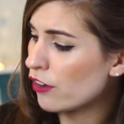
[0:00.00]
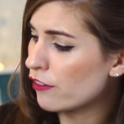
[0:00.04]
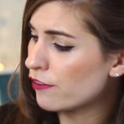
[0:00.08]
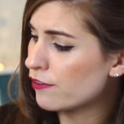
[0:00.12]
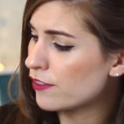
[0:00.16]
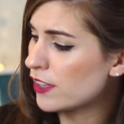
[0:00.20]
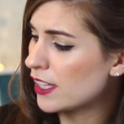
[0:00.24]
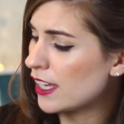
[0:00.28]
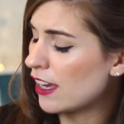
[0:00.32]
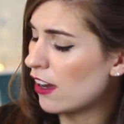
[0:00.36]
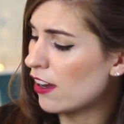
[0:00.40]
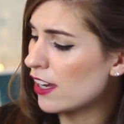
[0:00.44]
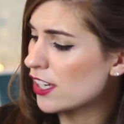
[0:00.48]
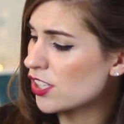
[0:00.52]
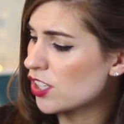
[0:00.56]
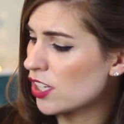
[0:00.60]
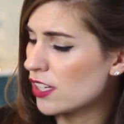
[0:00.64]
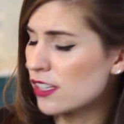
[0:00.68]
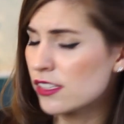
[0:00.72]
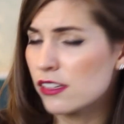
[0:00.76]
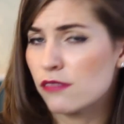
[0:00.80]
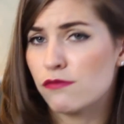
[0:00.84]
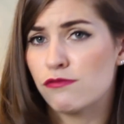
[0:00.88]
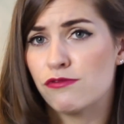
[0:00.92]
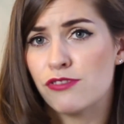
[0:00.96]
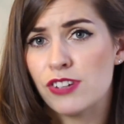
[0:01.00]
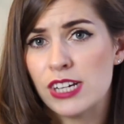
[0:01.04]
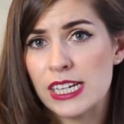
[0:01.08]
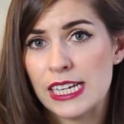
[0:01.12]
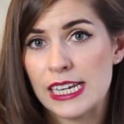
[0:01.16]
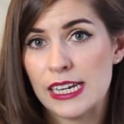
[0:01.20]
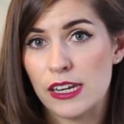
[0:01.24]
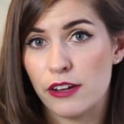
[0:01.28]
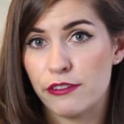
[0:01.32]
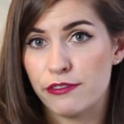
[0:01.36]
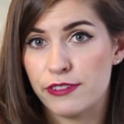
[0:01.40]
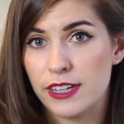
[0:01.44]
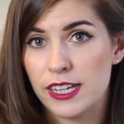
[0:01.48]
of the eyeshadows are
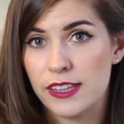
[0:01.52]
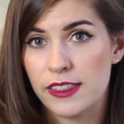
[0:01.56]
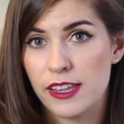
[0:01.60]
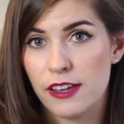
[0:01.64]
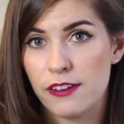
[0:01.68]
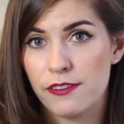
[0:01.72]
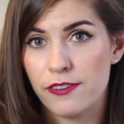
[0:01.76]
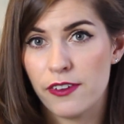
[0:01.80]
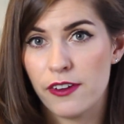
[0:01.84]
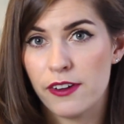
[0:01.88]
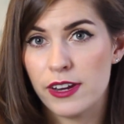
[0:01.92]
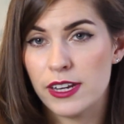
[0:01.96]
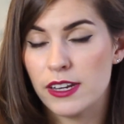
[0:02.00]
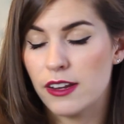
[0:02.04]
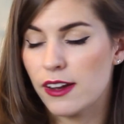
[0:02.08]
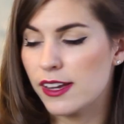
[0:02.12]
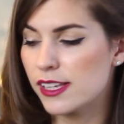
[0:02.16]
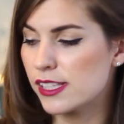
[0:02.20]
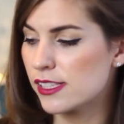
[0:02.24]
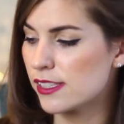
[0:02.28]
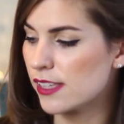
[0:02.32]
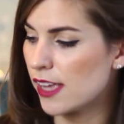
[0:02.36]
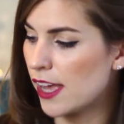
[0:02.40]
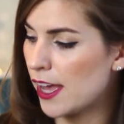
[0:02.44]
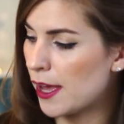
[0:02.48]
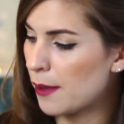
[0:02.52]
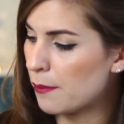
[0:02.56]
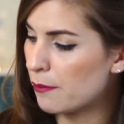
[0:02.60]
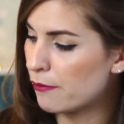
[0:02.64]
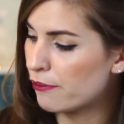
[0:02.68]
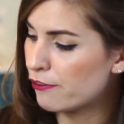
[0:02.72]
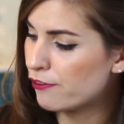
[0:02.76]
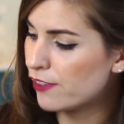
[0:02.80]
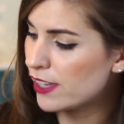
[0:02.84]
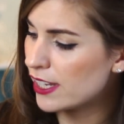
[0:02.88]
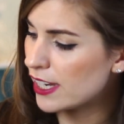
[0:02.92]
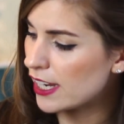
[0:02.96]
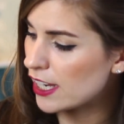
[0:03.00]
really lovely. They're very nice
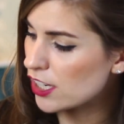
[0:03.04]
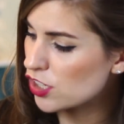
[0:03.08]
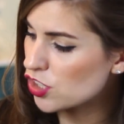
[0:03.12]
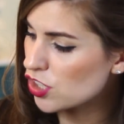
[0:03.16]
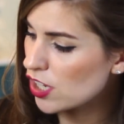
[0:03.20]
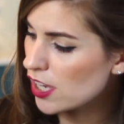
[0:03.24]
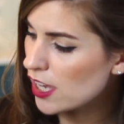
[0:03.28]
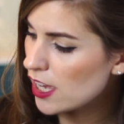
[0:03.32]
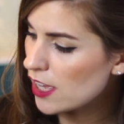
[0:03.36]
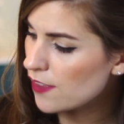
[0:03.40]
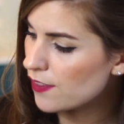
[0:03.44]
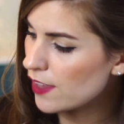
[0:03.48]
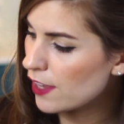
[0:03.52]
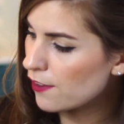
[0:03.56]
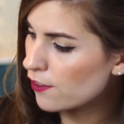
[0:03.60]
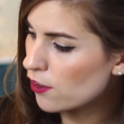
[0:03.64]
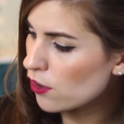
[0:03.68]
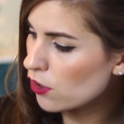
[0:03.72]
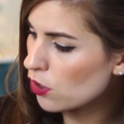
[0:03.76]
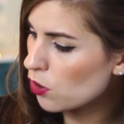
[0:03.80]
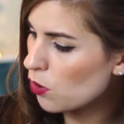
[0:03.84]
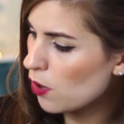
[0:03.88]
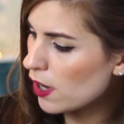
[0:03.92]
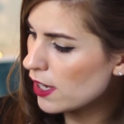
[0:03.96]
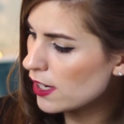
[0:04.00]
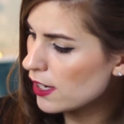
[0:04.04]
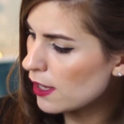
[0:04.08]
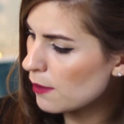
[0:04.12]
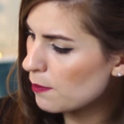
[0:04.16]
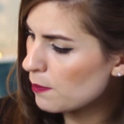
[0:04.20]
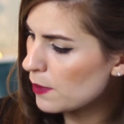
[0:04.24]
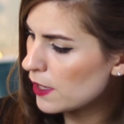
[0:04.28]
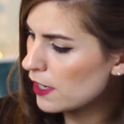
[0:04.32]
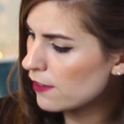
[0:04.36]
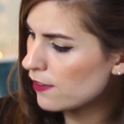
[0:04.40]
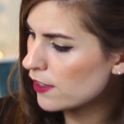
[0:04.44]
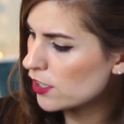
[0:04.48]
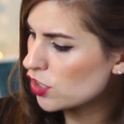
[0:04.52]
finish. They've got quite a
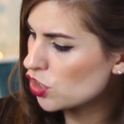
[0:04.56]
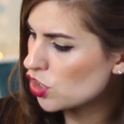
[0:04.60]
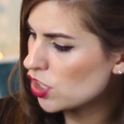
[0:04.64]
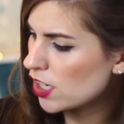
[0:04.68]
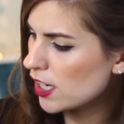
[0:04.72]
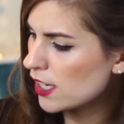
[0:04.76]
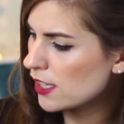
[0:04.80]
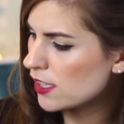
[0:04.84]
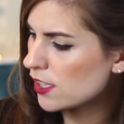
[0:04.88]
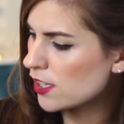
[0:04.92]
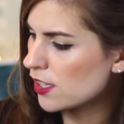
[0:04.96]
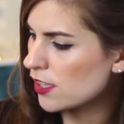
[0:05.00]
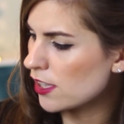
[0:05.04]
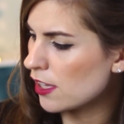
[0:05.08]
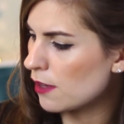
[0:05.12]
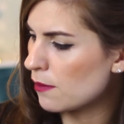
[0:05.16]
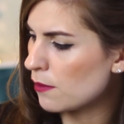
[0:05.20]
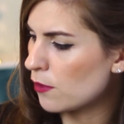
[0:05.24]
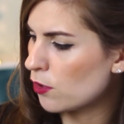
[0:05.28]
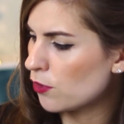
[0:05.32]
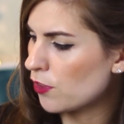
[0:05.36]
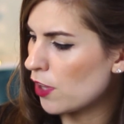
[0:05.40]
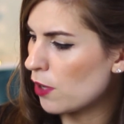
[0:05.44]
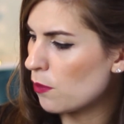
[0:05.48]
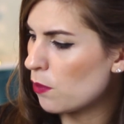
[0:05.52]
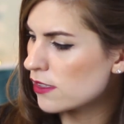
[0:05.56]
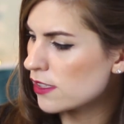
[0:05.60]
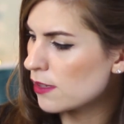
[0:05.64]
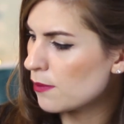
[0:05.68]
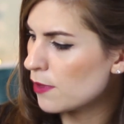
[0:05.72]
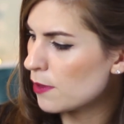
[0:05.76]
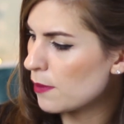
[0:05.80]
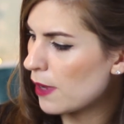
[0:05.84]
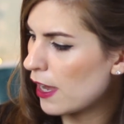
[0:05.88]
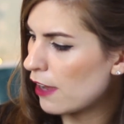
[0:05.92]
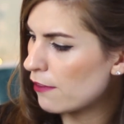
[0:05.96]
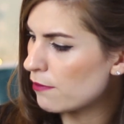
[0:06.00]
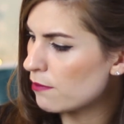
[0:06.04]
bit of a sheen to them, although some
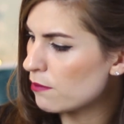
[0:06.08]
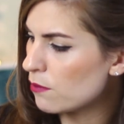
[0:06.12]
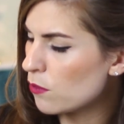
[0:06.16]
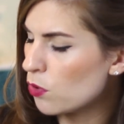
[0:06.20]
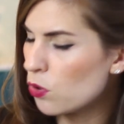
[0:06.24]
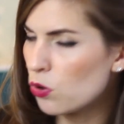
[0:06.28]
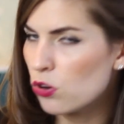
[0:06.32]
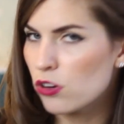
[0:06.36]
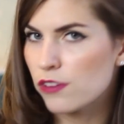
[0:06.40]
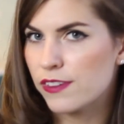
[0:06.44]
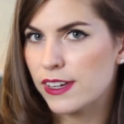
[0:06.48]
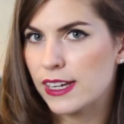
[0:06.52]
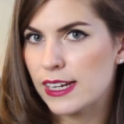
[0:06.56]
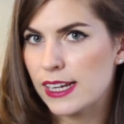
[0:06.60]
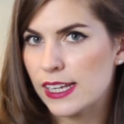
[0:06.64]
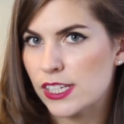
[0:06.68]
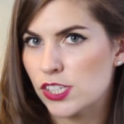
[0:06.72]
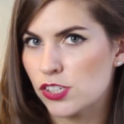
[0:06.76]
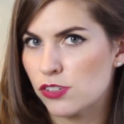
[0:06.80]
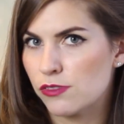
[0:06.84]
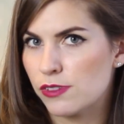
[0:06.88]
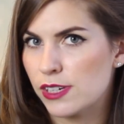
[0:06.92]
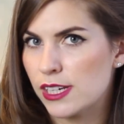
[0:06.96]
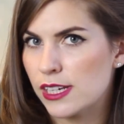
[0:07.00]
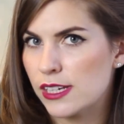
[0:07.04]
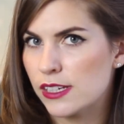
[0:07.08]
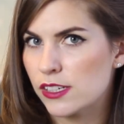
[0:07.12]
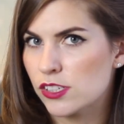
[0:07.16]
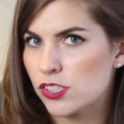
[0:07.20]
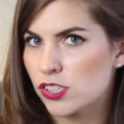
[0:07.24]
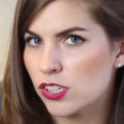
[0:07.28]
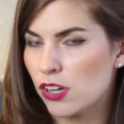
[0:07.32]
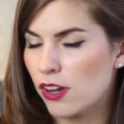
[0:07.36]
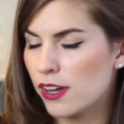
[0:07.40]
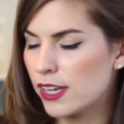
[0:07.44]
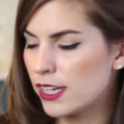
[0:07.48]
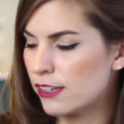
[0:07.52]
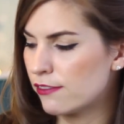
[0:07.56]
of them have more of a glittery
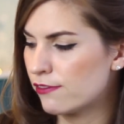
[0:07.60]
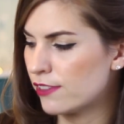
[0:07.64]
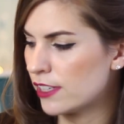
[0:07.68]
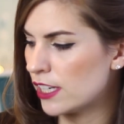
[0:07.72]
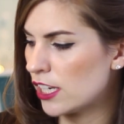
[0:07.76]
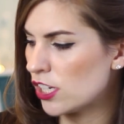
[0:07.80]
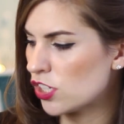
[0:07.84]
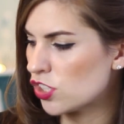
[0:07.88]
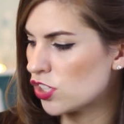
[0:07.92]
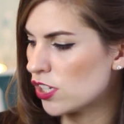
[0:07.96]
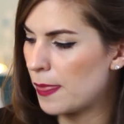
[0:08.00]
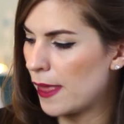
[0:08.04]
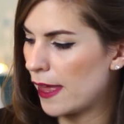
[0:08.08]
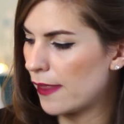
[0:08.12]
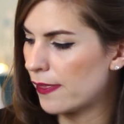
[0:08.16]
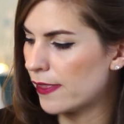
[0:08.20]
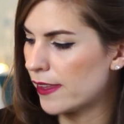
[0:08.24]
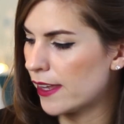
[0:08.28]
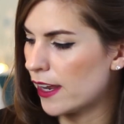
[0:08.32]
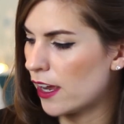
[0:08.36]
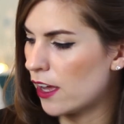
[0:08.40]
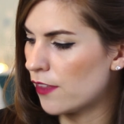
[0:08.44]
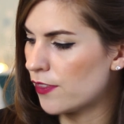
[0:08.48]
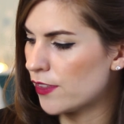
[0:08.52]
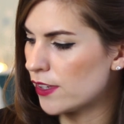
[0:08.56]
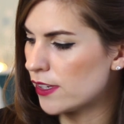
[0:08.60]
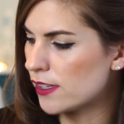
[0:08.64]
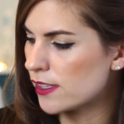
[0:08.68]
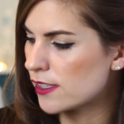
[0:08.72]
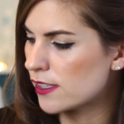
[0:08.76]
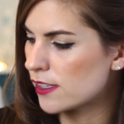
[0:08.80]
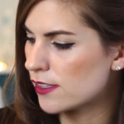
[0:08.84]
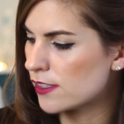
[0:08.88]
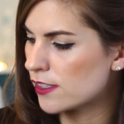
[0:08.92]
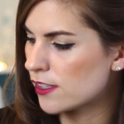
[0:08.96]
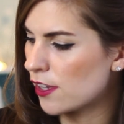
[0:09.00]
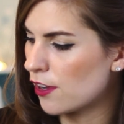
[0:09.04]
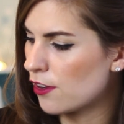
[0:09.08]
shine finish than the
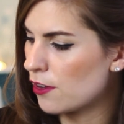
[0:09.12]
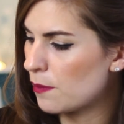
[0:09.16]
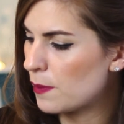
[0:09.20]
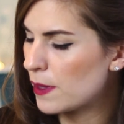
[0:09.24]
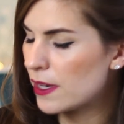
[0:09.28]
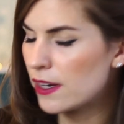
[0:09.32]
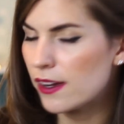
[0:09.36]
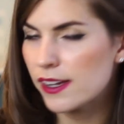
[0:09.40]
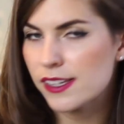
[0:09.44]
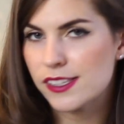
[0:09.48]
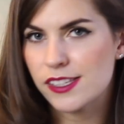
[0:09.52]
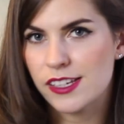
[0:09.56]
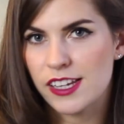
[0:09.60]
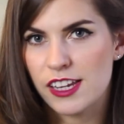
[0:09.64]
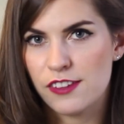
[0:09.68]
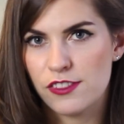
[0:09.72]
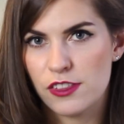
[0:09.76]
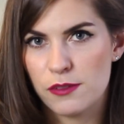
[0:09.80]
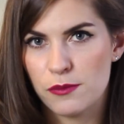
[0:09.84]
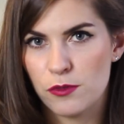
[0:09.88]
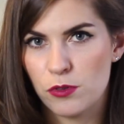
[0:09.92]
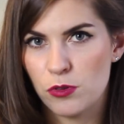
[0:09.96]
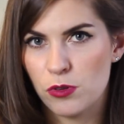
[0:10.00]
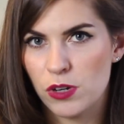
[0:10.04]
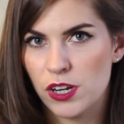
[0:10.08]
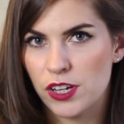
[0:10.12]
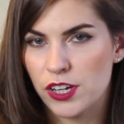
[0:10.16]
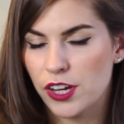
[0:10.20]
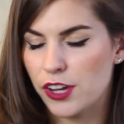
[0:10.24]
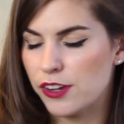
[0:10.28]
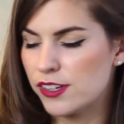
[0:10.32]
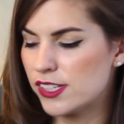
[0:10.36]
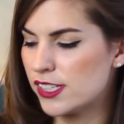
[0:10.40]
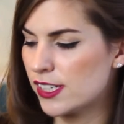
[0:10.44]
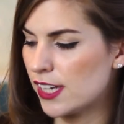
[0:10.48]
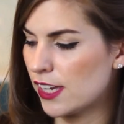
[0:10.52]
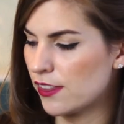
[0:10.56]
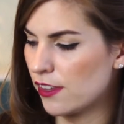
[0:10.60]
others. So it'd be nice to give them all a
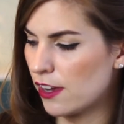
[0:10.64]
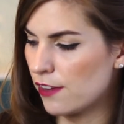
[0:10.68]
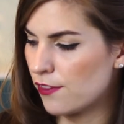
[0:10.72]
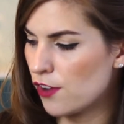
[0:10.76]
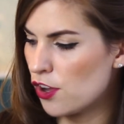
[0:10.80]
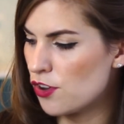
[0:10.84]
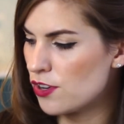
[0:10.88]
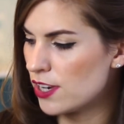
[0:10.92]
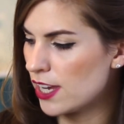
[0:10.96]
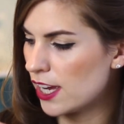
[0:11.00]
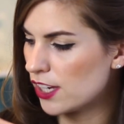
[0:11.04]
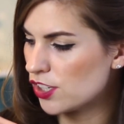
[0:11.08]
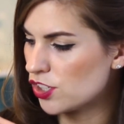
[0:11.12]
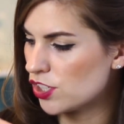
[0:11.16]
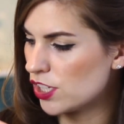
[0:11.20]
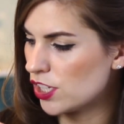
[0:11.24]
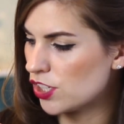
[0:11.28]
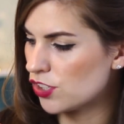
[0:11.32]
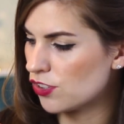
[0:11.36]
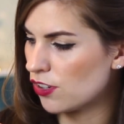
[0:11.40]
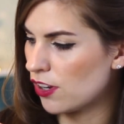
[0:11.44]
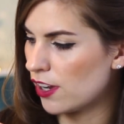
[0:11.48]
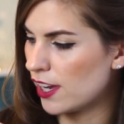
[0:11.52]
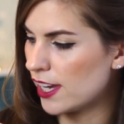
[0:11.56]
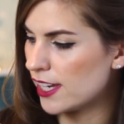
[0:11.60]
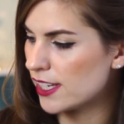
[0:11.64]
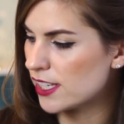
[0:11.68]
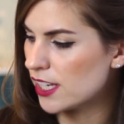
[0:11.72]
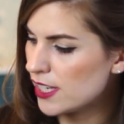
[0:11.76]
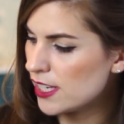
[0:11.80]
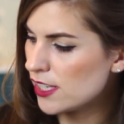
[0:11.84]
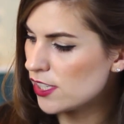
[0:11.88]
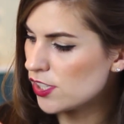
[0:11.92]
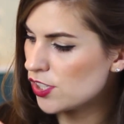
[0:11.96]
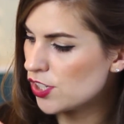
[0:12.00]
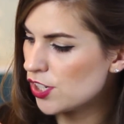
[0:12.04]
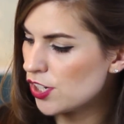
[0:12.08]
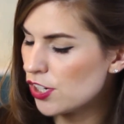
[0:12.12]
go together. I've only actually tried
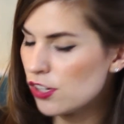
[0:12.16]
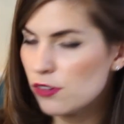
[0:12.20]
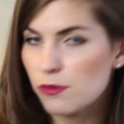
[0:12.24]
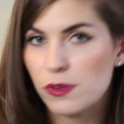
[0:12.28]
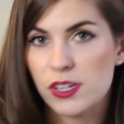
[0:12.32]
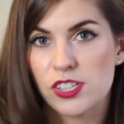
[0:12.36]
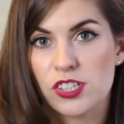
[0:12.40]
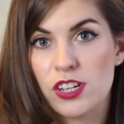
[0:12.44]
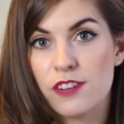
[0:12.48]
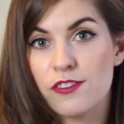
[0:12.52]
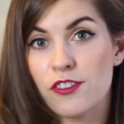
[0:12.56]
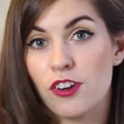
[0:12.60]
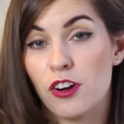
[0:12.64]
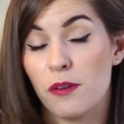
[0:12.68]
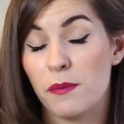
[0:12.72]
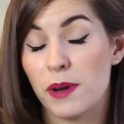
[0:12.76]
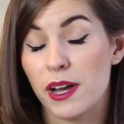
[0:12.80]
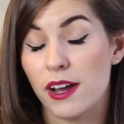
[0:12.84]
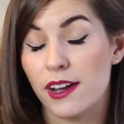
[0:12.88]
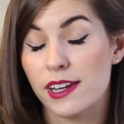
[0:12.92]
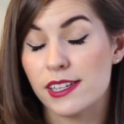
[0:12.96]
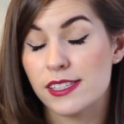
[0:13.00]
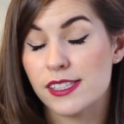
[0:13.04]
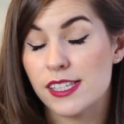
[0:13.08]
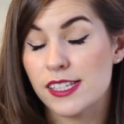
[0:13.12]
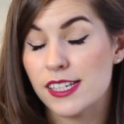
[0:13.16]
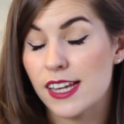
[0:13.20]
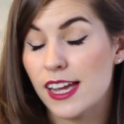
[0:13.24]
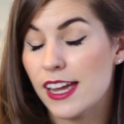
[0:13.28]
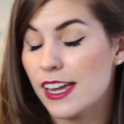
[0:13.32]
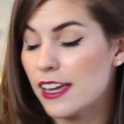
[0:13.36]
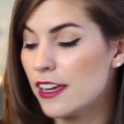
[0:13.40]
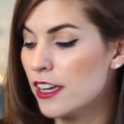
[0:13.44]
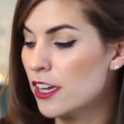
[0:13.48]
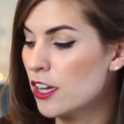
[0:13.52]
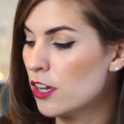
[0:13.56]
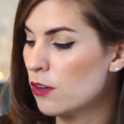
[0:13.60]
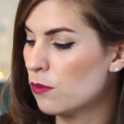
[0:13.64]
these two, which I've got on my eyes today,